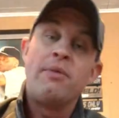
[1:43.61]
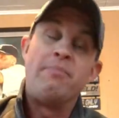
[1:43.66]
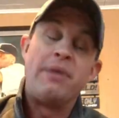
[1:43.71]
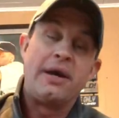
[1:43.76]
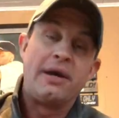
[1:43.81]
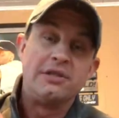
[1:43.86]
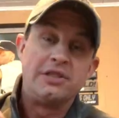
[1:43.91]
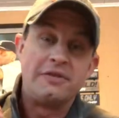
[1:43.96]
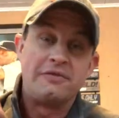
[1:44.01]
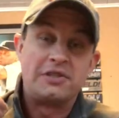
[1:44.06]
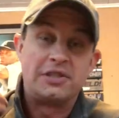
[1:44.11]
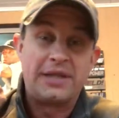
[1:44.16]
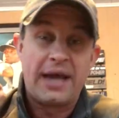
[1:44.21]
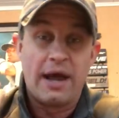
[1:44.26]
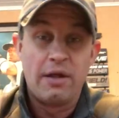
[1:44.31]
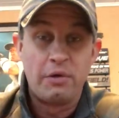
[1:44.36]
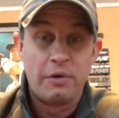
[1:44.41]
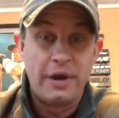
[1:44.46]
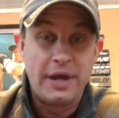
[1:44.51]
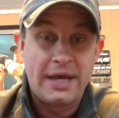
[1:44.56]
because of
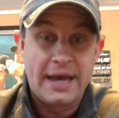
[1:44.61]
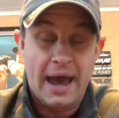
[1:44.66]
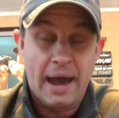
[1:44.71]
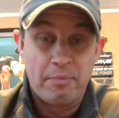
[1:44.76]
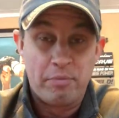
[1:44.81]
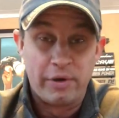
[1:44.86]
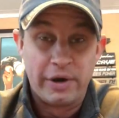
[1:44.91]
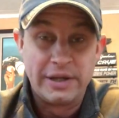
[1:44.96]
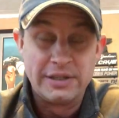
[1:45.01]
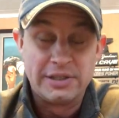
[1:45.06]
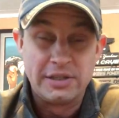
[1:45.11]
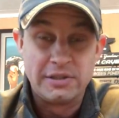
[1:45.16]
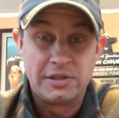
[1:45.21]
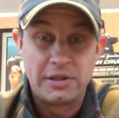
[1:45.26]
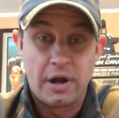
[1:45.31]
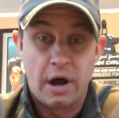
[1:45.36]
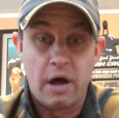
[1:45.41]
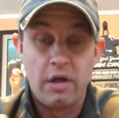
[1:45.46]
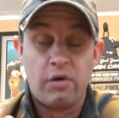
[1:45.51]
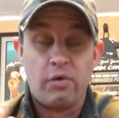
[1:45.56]
salary cap reasons
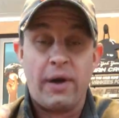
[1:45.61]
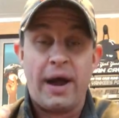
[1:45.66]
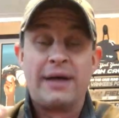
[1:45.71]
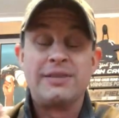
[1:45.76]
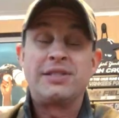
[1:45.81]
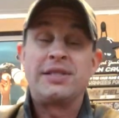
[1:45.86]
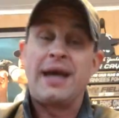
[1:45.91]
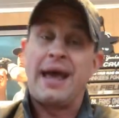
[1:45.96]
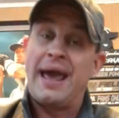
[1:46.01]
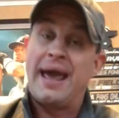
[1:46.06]
and all the rest,